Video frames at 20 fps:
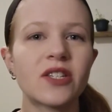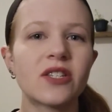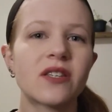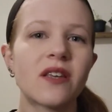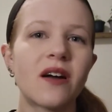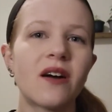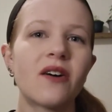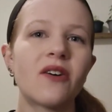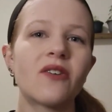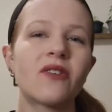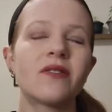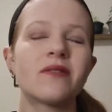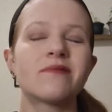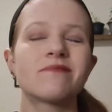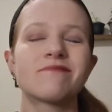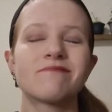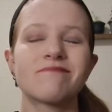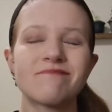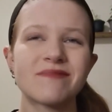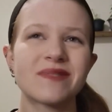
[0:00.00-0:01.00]
so
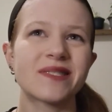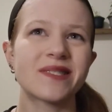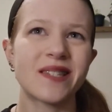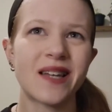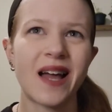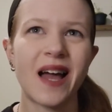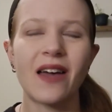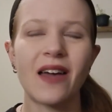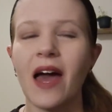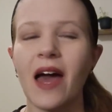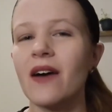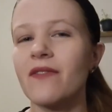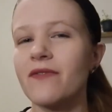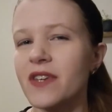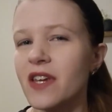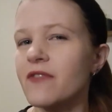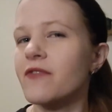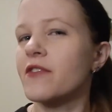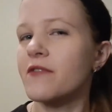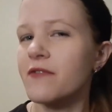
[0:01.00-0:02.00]
I have
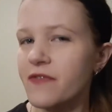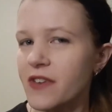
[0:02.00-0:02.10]
different